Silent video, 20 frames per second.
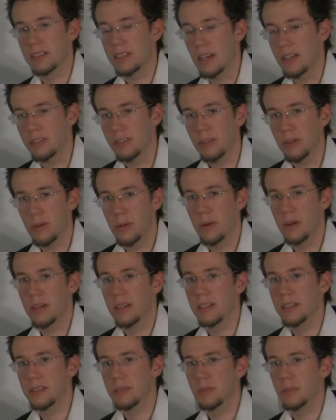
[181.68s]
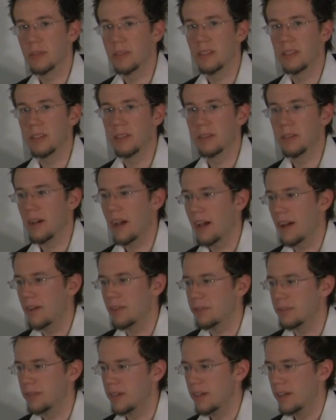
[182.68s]
the tetrachord is when you
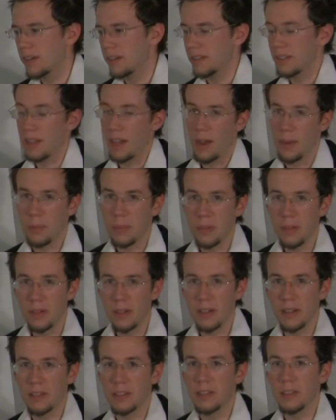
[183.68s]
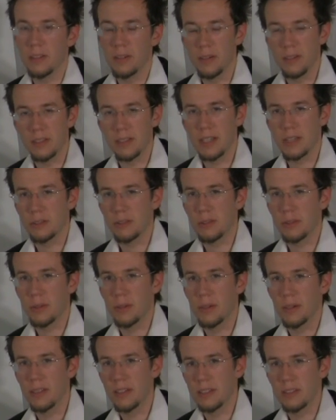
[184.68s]
have the upper and the lower
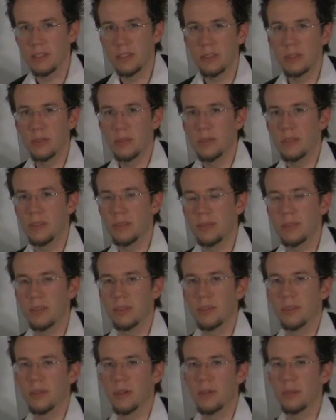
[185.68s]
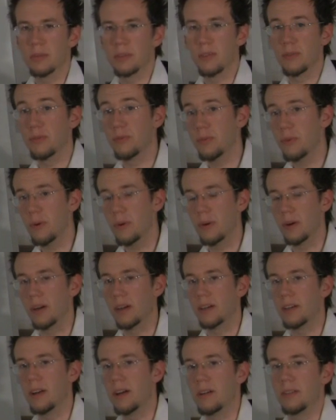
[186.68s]
tetrachord. It's two different groups of
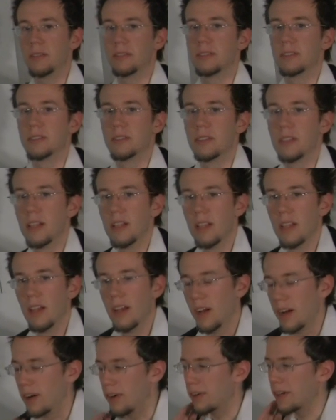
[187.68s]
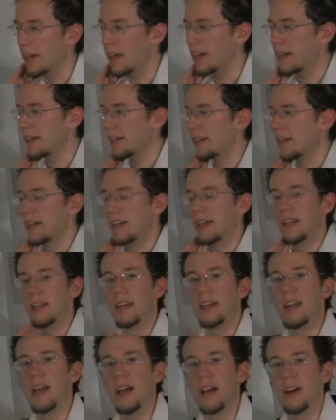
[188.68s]
4 notes. Okay?
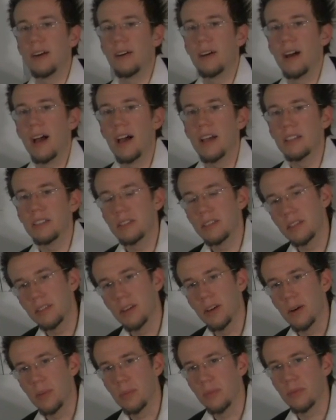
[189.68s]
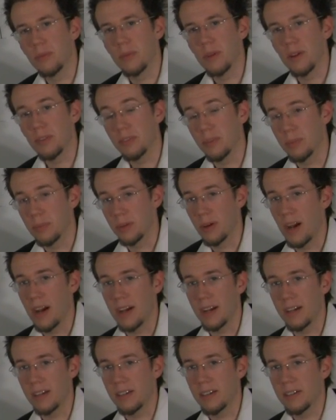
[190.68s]
Now, as you know before from
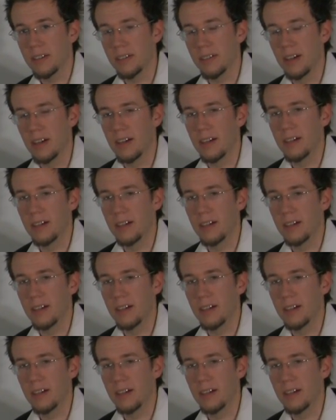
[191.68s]
prior